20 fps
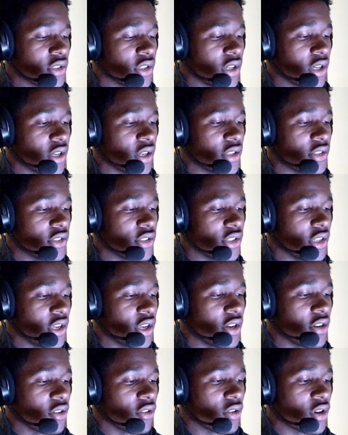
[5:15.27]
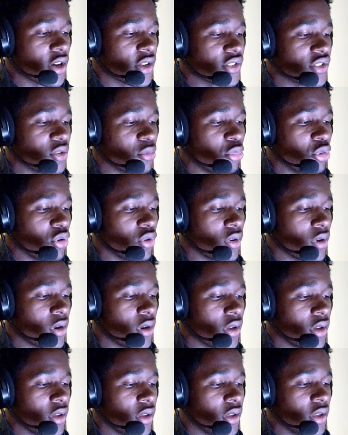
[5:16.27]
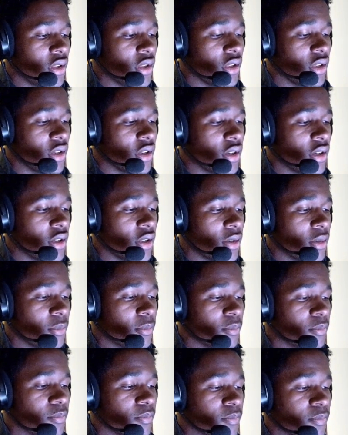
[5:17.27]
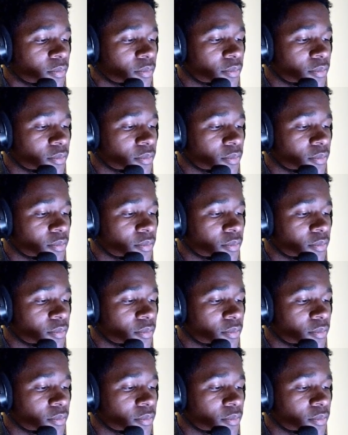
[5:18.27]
zigging across the board, um,